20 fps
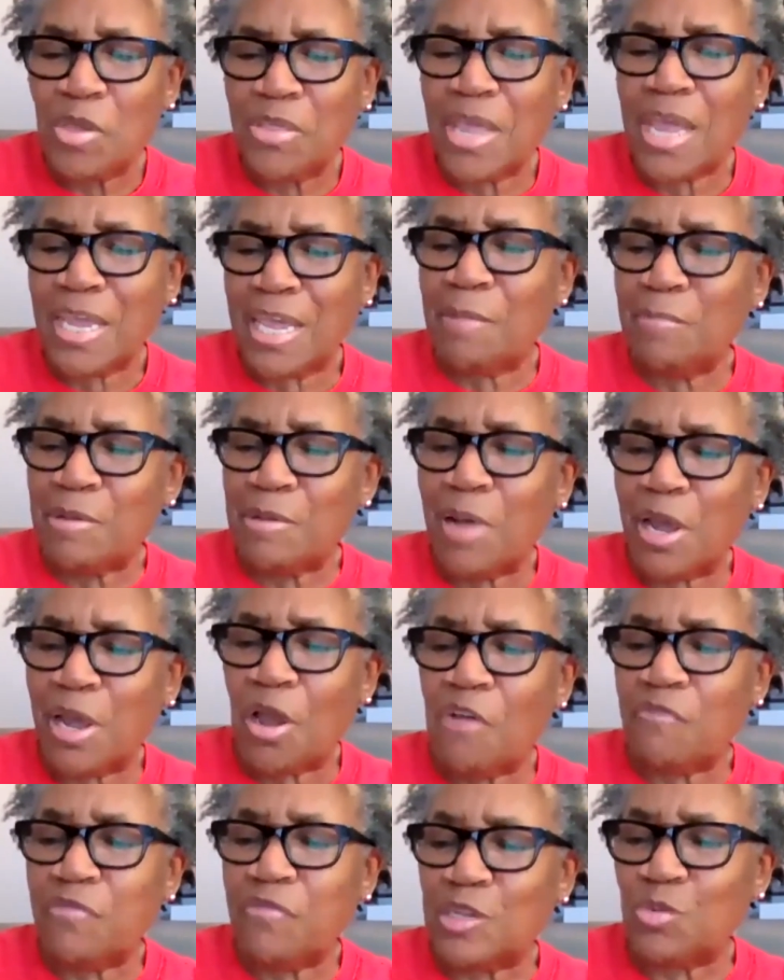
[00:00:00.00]
They came to my
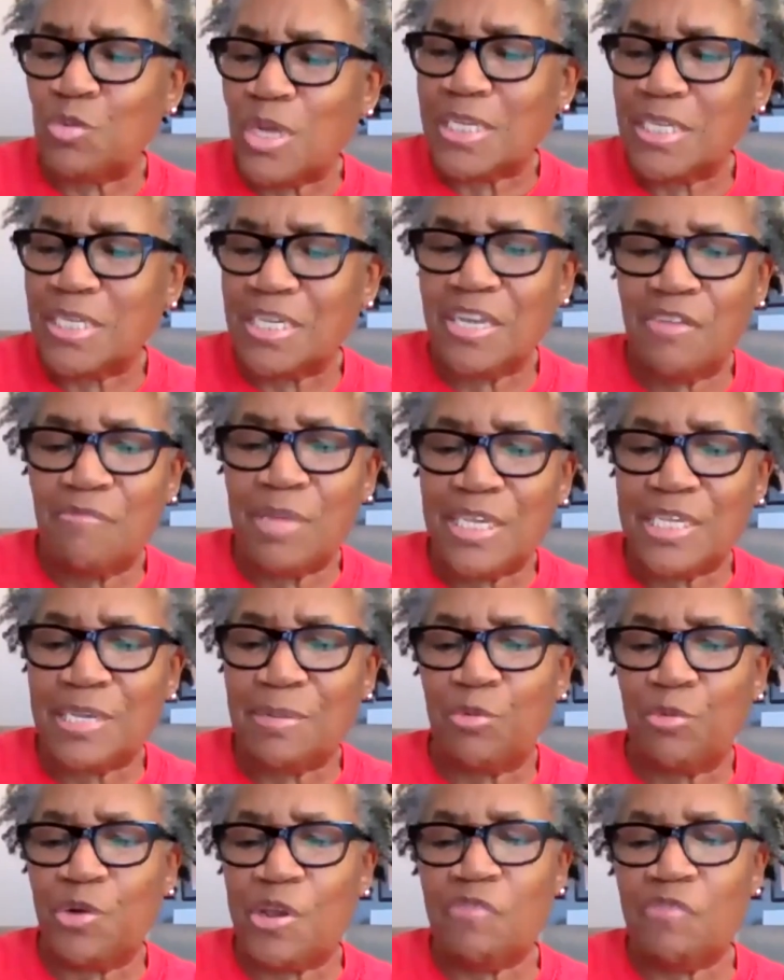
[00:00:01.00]
office once to give me
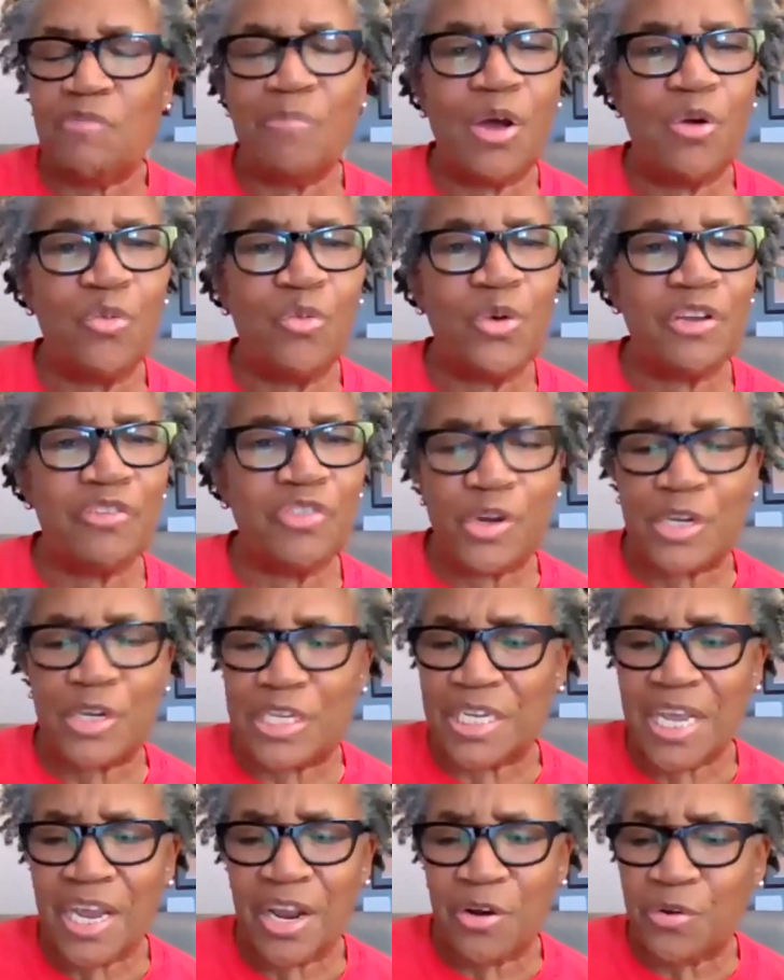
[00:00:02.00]
some grief about one of their
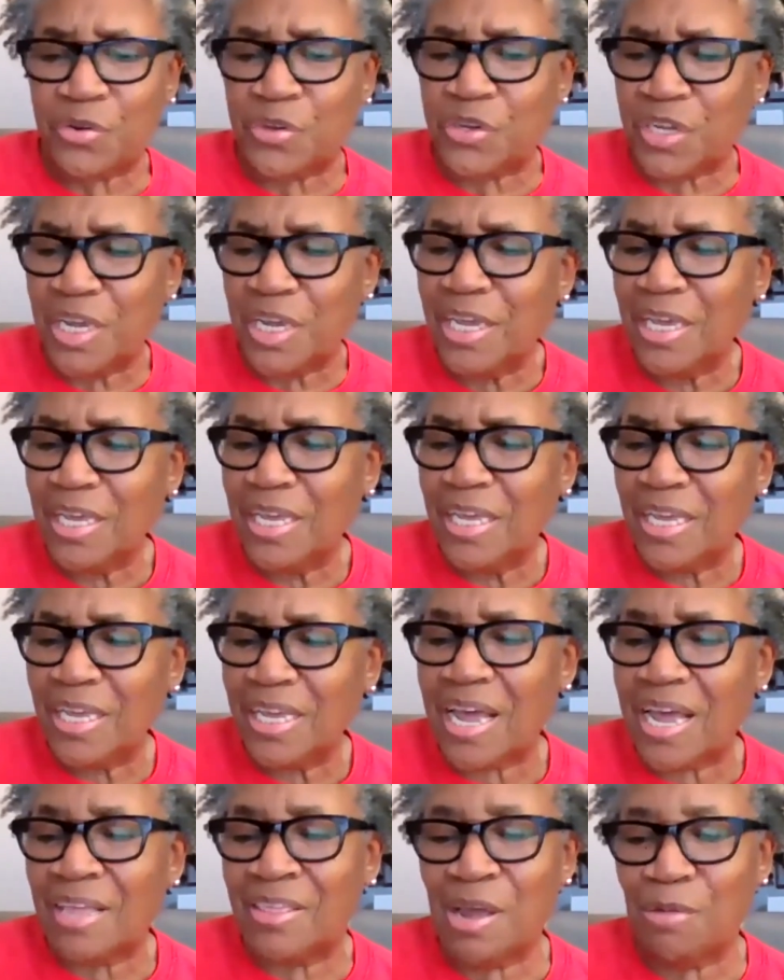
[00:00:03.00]
singers.
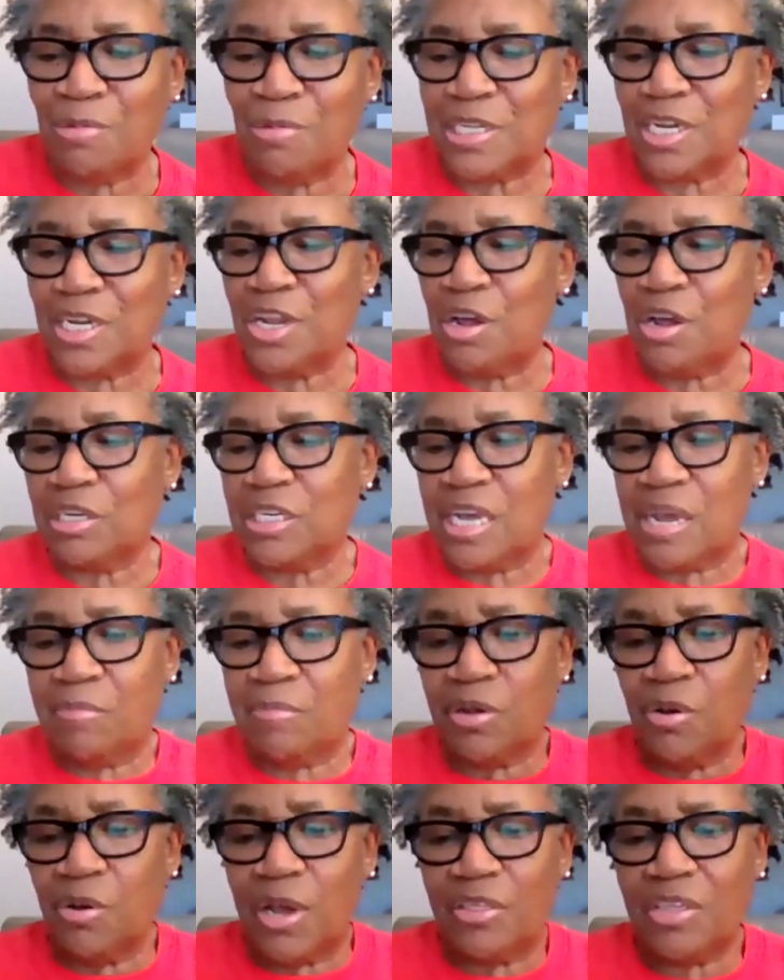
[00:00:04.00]
God, that was a long
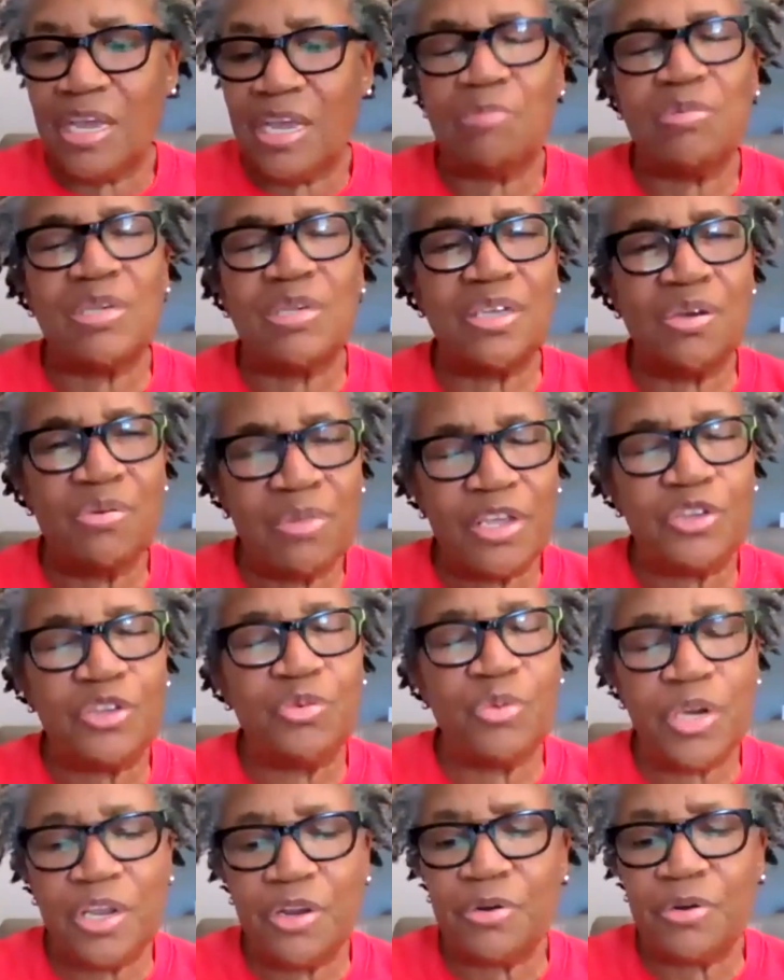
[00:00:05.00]
time ago. I think I was only
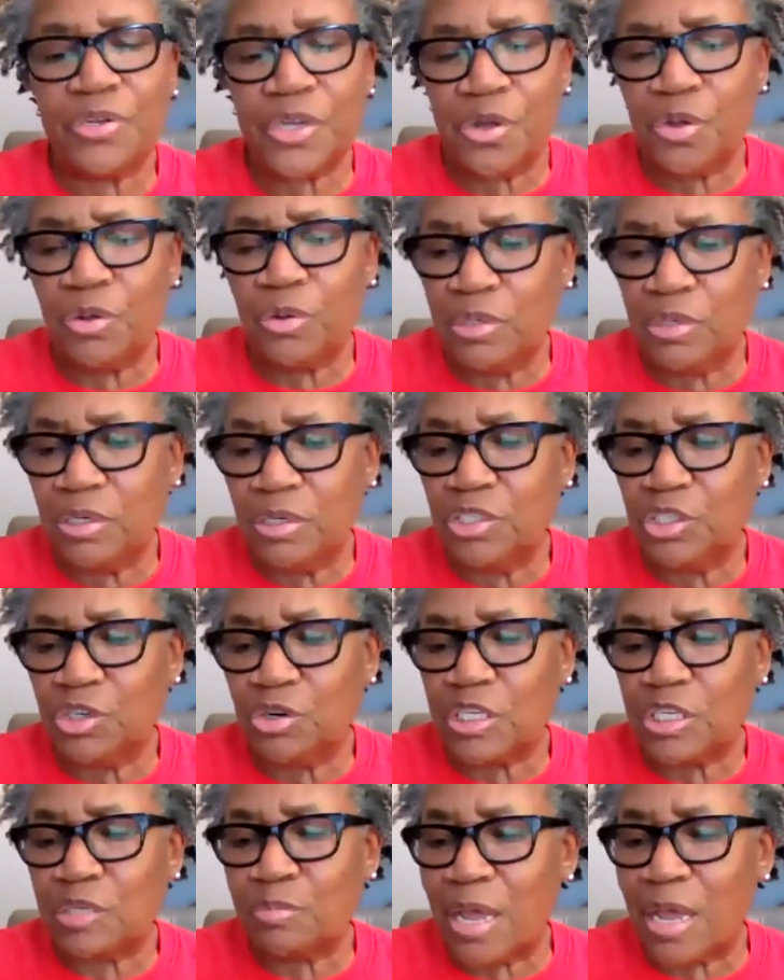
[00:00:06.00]
20 years old,
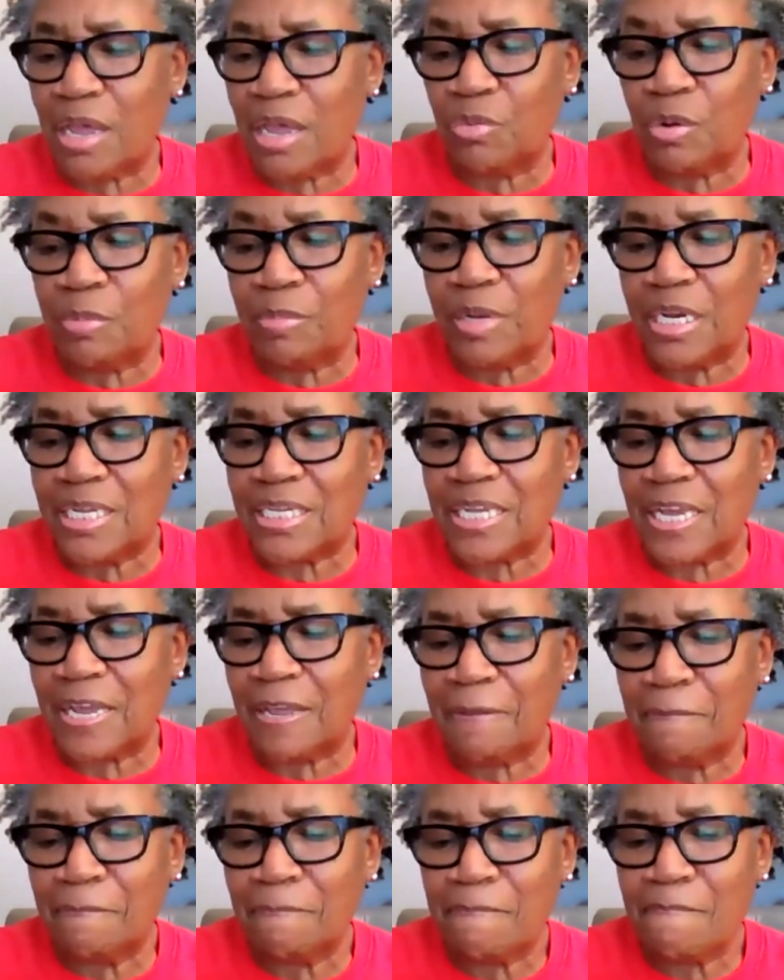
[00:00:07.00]
George smiled,
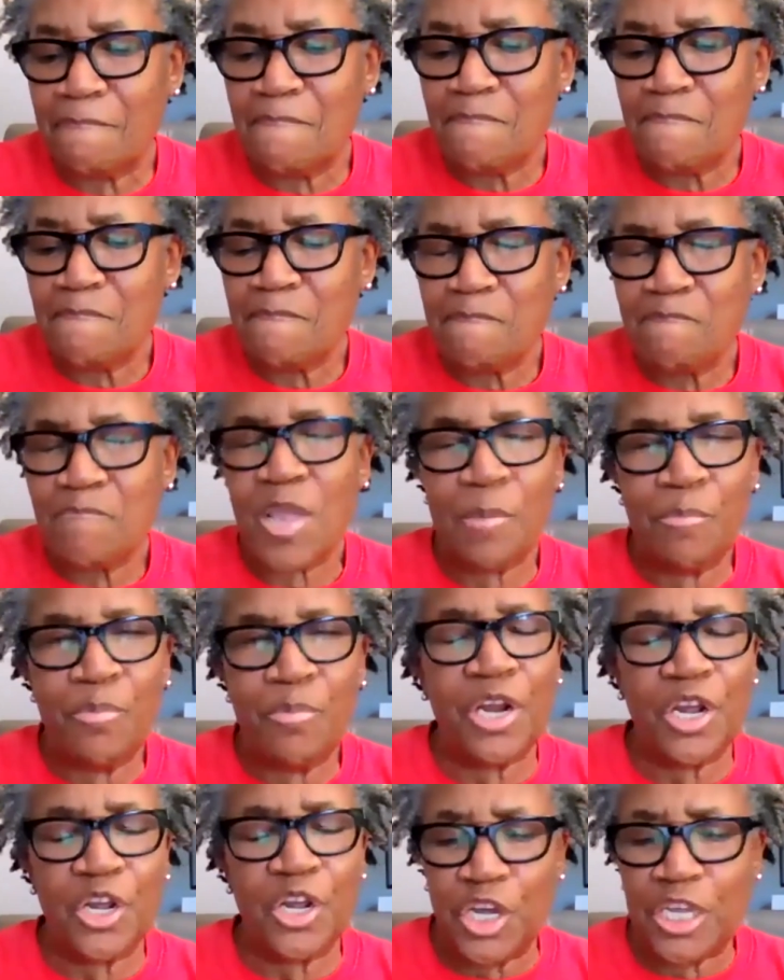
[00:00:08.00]
reminiscing. They
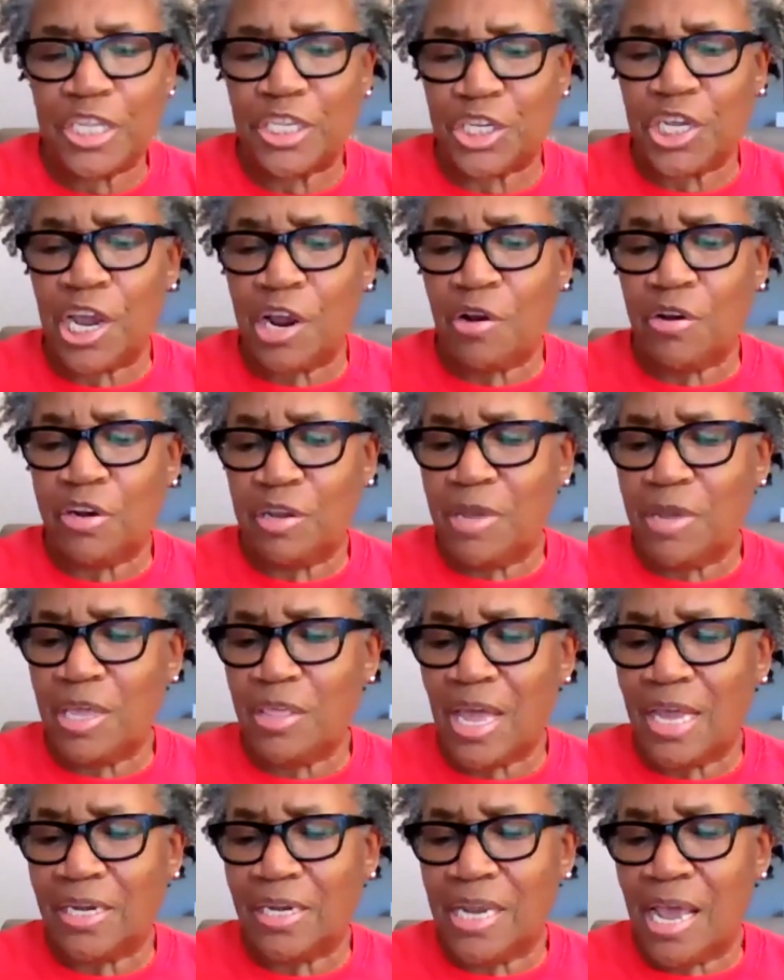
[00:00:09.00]
put a good scare into me
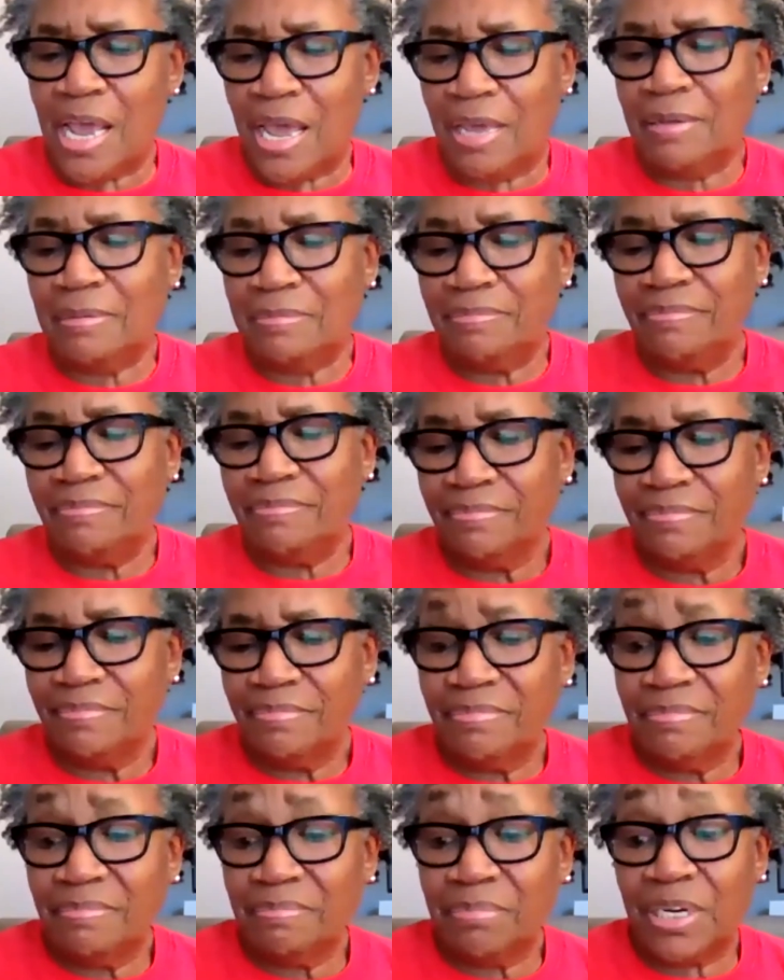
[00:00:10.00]
that day.
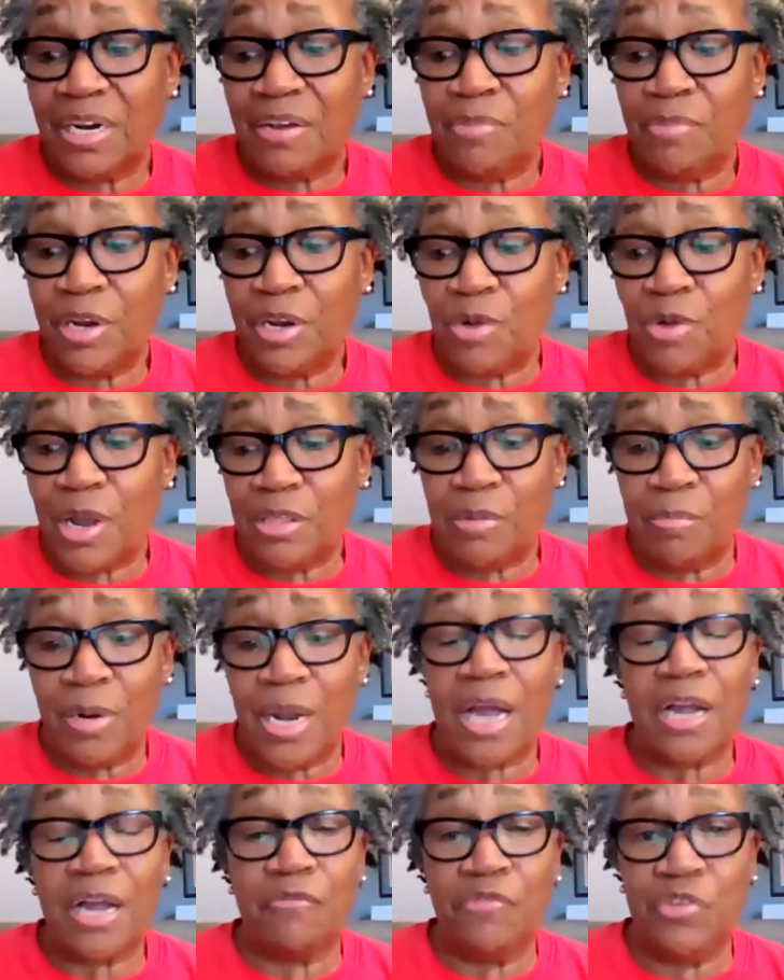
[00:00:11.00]
But I've been around the
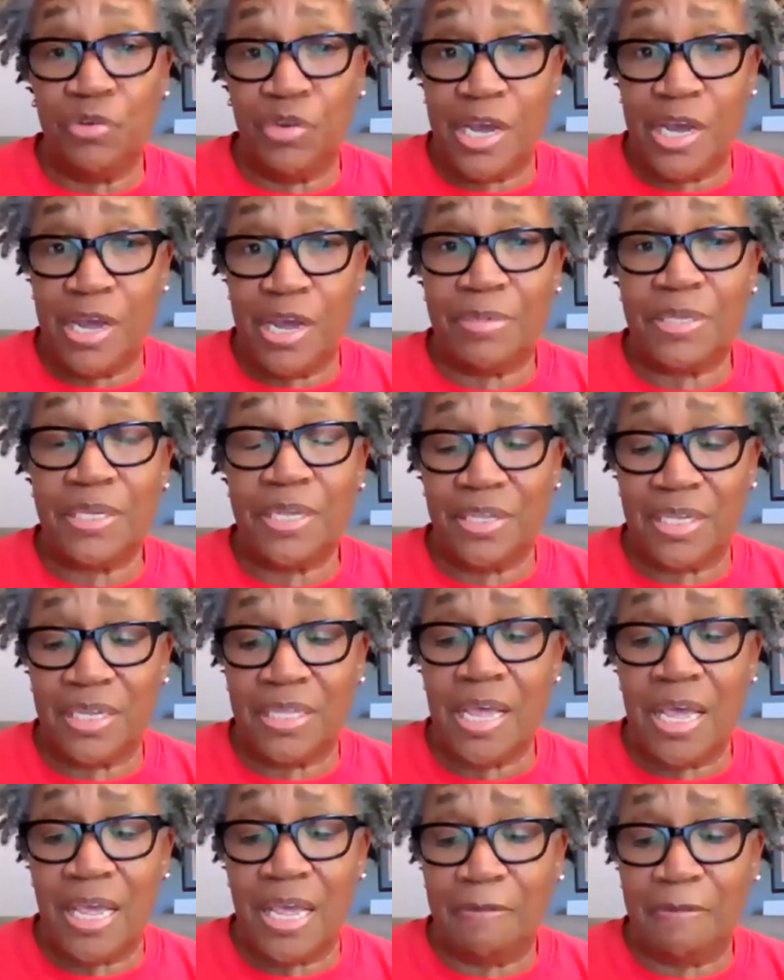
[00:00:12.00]
block a few times since
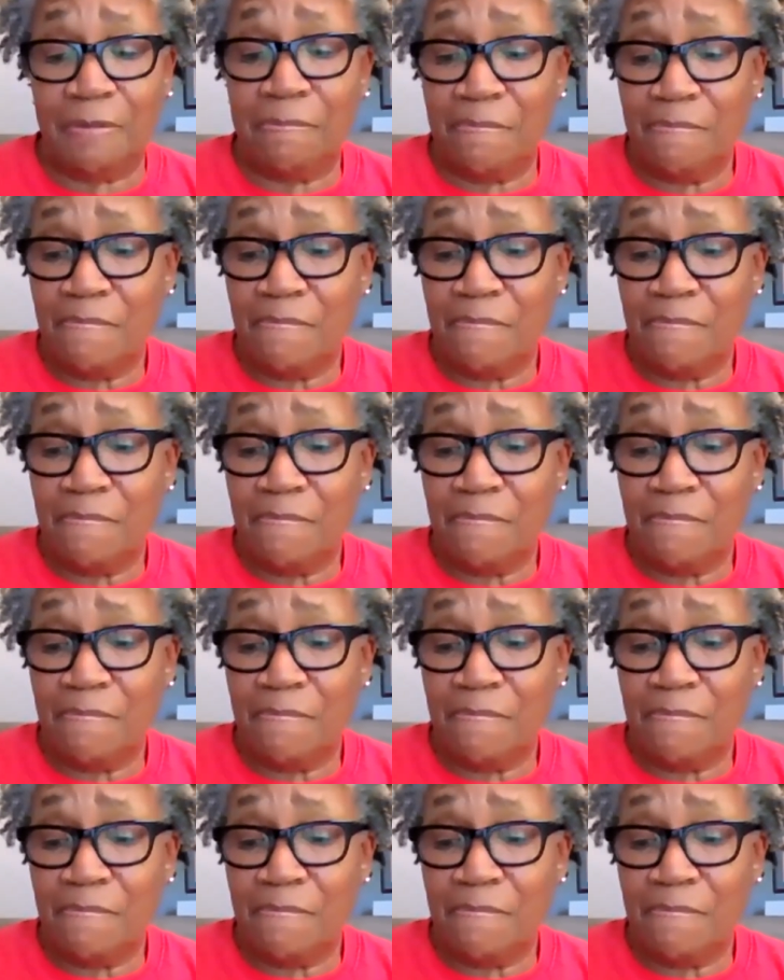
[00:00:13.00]
then.